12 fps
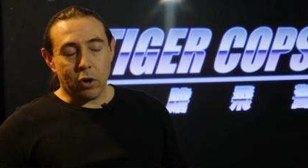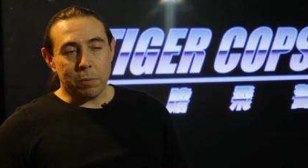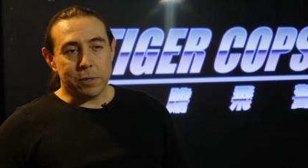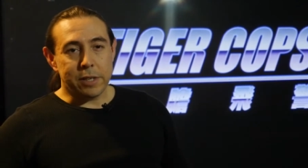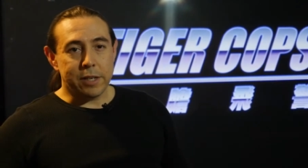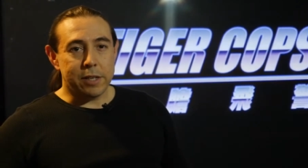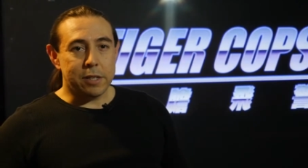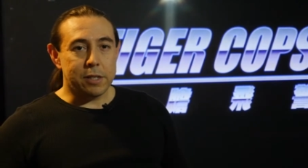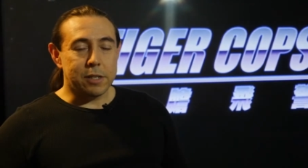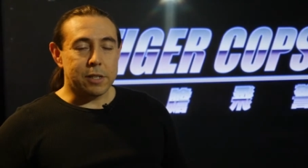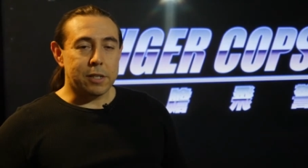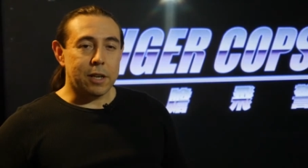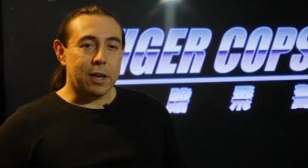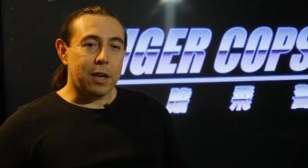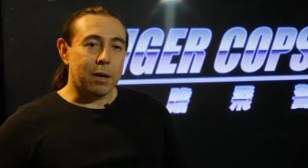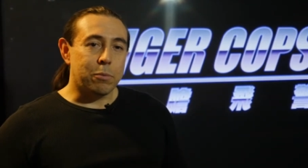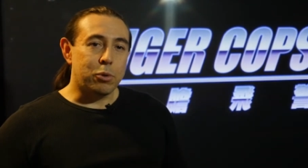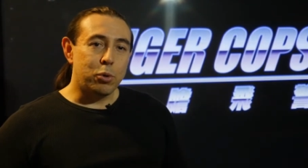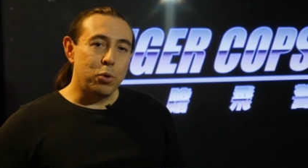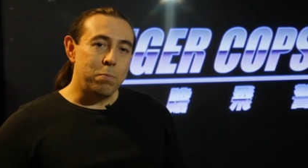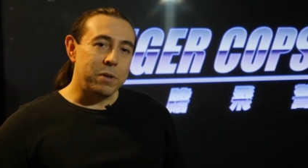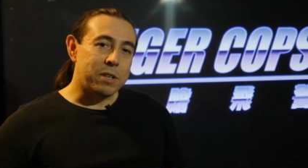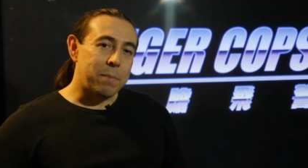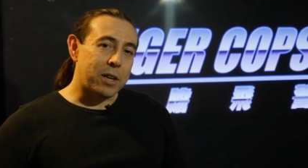Cops is 2
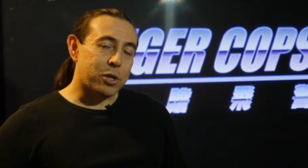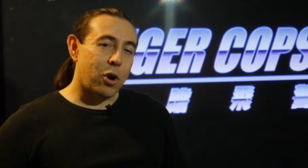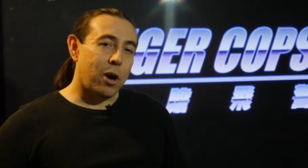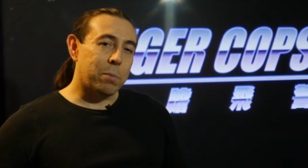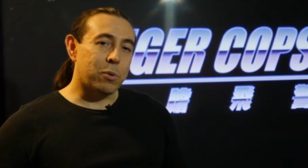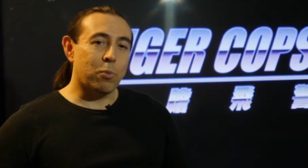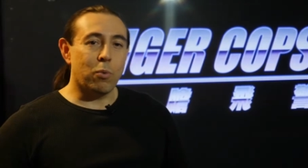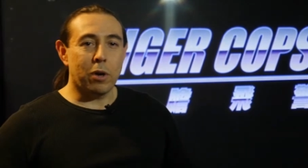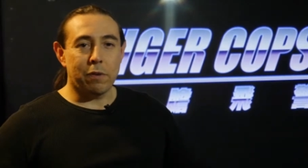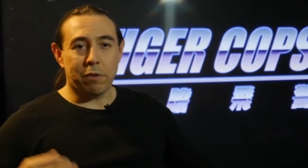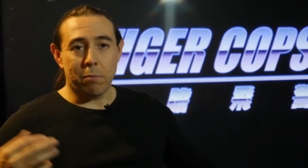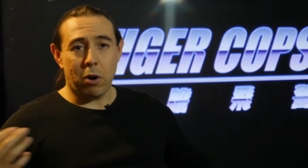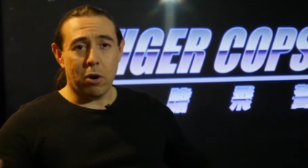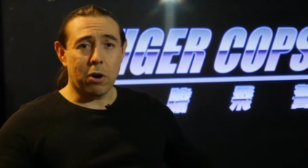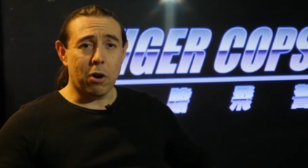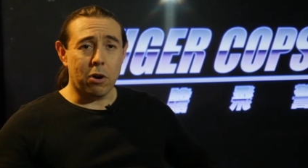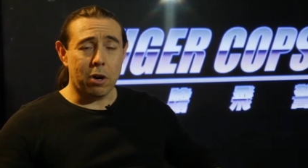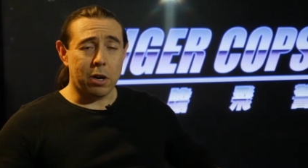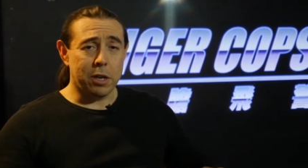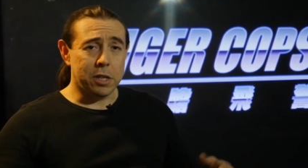mismatched cops, one from Hong Kong, an